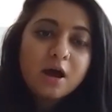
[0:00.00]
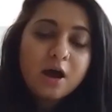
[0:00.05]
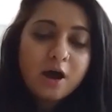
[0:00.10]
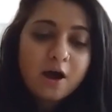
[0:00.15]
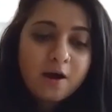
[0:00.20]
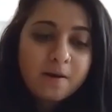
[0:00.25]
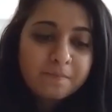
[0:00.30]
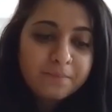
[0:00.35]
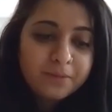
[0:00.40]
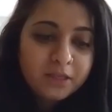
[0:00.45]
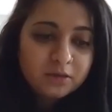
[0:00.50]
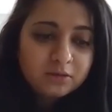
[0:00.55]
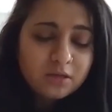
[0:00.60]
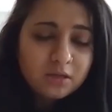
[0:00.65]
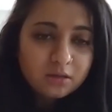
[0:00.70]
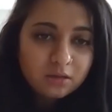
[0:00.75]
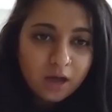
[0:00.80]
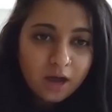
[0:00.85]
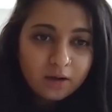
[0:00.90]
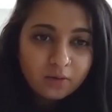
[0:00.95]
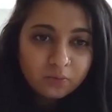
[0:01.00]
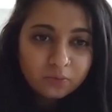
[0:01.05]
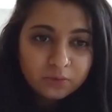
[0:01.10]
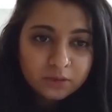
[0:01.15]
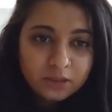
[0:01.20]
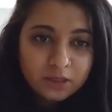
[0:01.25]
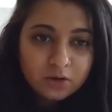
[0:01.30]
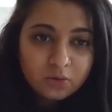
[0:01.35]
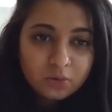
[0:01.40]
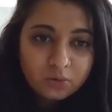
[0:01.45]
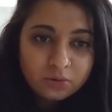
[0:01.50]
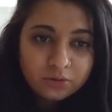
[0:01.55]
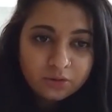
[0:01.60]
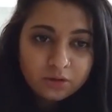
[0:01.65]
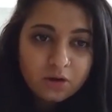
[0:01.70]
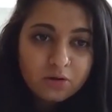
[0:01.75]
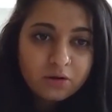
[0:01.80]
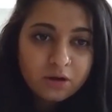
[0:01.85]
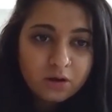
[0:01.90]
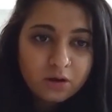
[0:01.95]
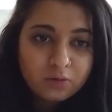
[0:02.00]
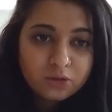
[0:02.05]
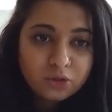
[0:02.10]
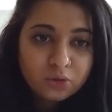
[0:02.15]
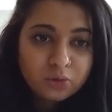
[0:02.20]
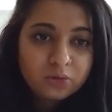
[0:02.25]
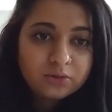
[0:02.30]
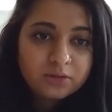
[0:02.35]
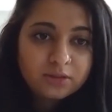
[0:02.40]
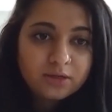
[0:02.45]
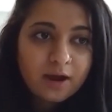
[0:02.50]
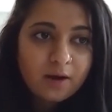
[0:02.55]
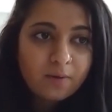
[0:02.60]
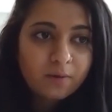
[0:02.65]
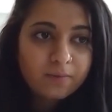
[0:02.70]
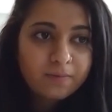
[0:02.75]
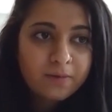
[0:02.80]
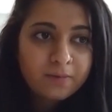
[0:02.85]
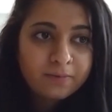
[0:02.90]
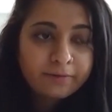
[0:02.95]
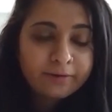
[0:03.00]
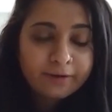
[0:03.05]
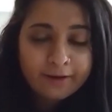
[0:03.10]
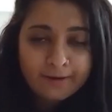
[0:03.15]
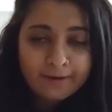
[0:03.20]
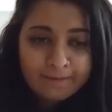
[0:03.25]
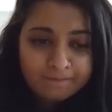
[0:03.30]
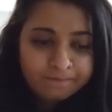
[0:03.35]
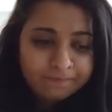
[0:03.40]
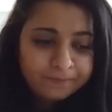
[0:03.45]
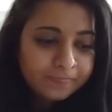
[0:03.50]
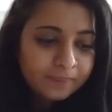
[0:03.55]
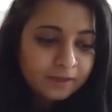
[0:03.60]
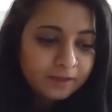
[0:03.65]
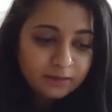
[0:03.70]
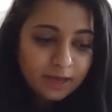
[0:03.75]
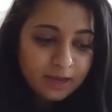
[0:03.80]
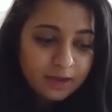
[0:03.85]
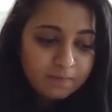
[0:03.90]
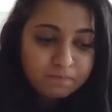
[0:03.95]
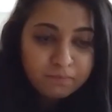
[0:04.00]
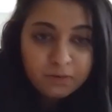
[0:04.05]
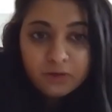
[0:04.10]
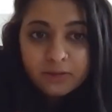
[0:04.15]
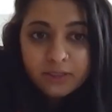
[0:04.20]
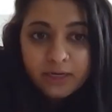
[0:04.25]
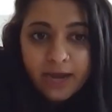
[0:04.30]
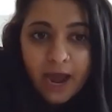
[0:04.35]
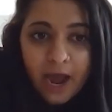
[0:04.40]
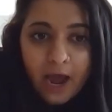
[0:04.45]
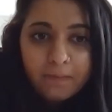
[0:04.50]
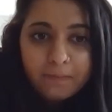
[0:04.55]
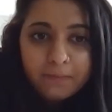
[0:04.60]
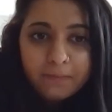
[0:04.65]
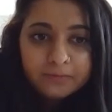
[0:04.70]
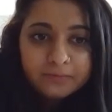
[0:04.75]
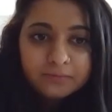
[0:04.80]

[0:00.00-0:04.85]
But there's a lot of really cool no code tools now where people can like build an app.